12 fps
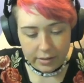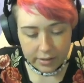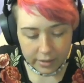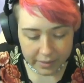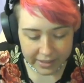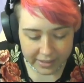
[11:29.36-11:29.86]

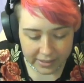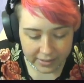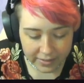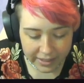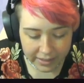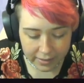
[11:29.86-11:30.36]
Put the
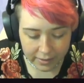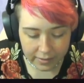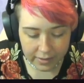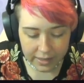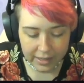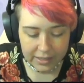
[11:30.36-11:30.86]
string through
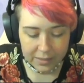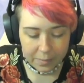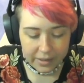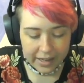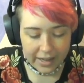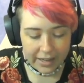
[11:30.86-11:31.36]
the next
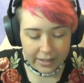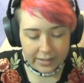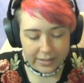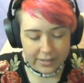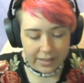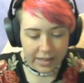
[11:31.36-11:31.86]
black
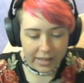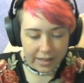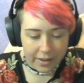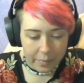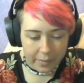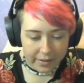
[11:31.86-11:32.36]
that's sticking
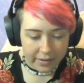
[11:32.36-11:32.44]
up.